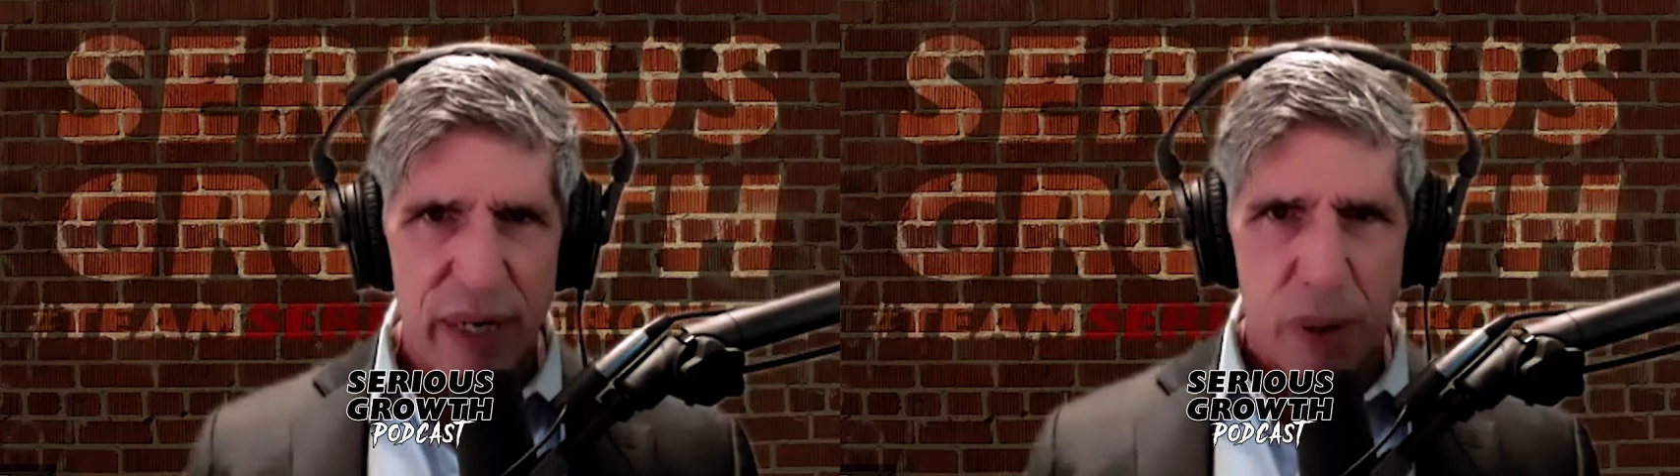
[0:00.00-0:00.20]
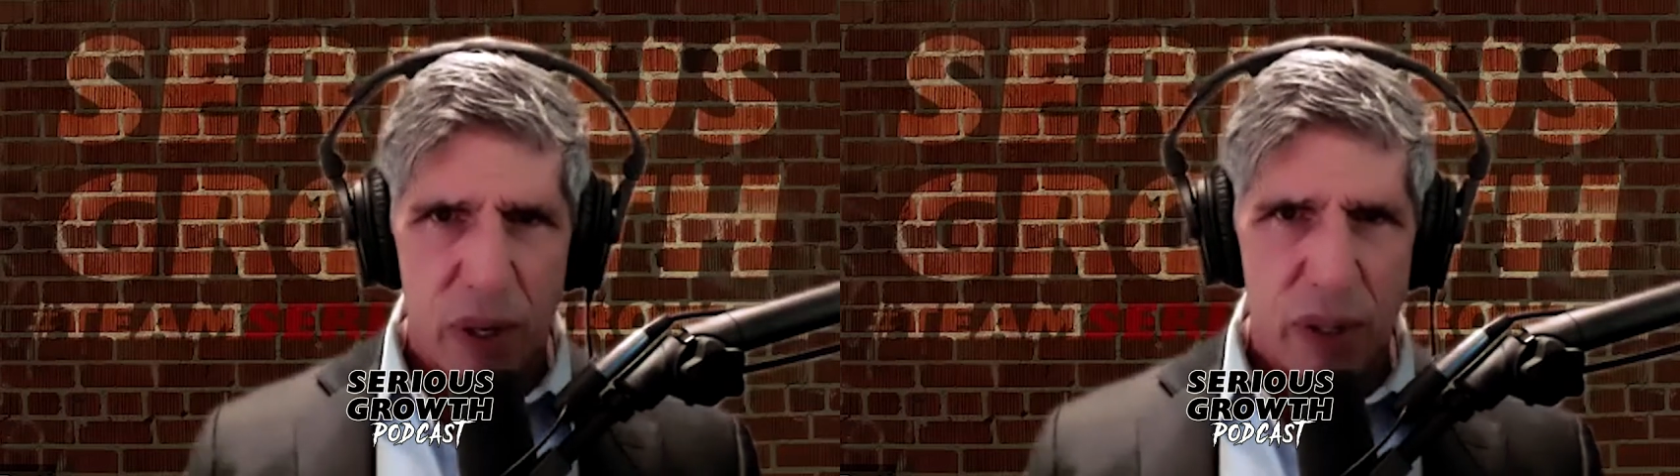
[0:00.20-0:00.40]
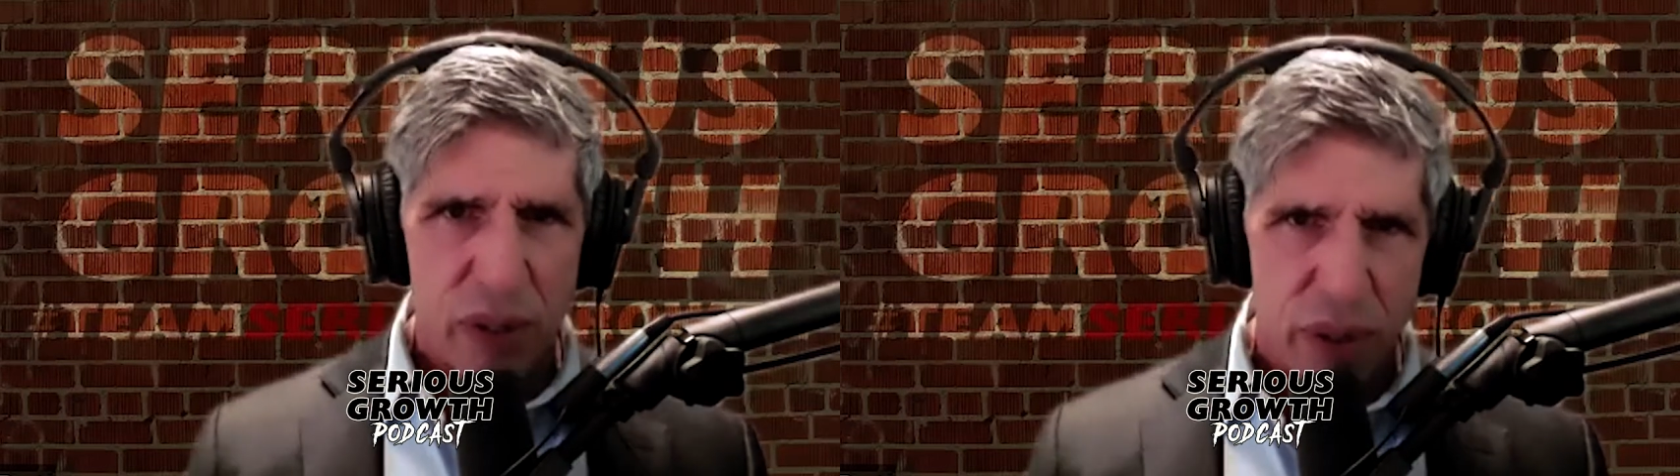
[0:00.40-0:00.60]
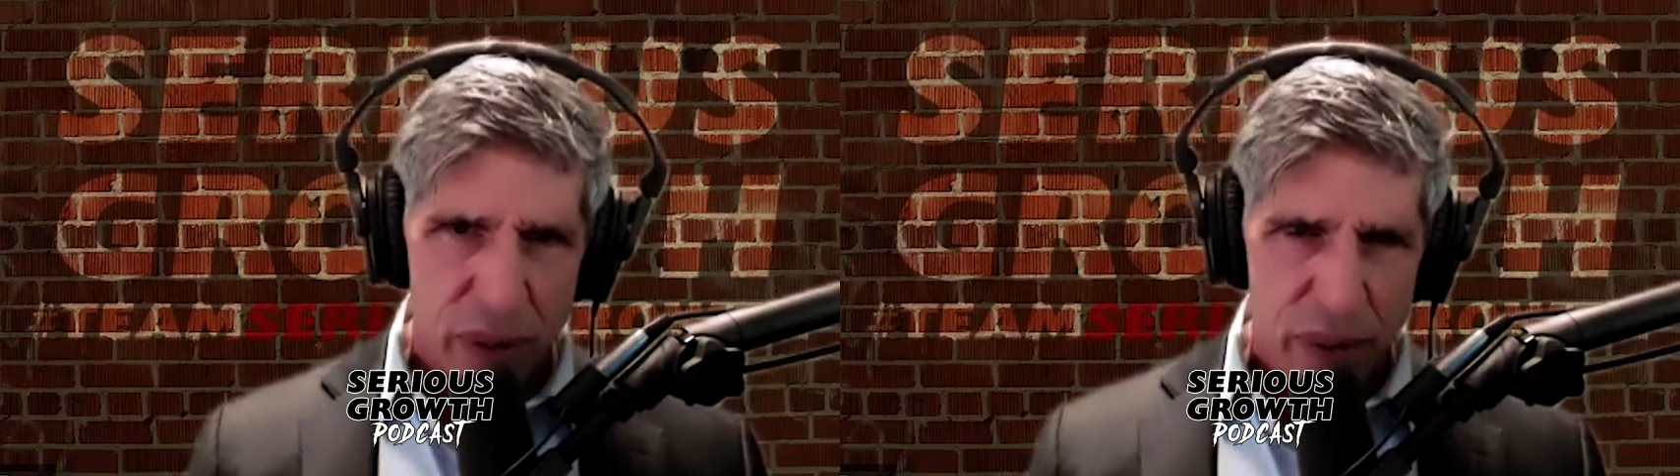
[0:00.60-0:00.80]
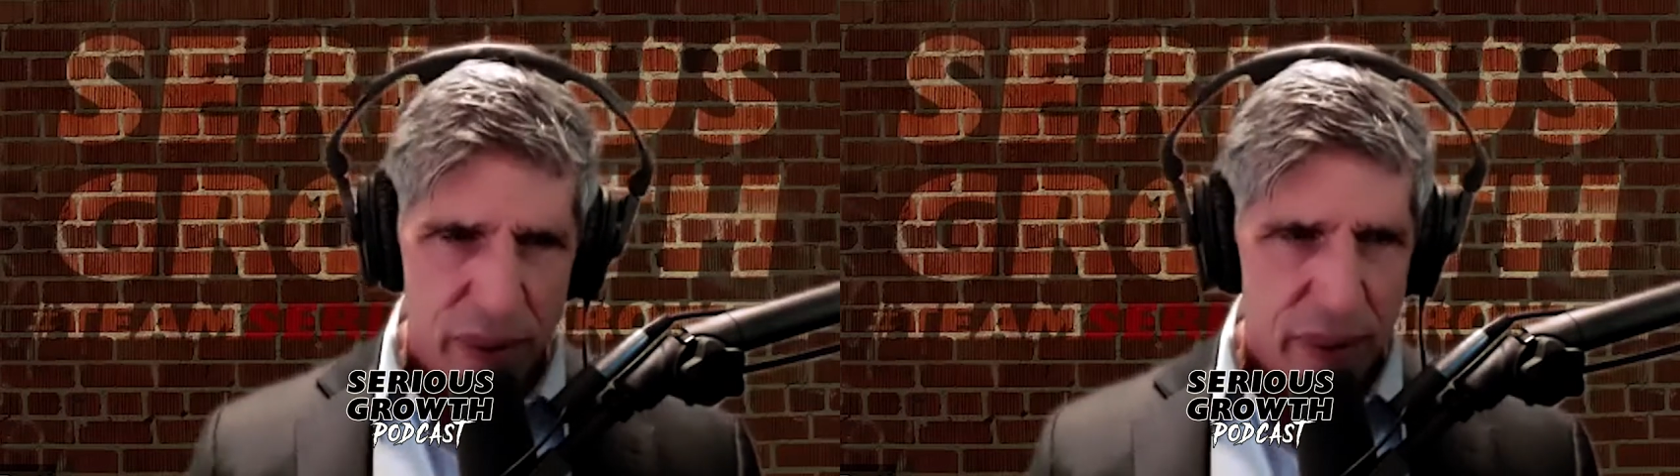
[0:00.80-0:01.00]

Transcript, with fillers: partner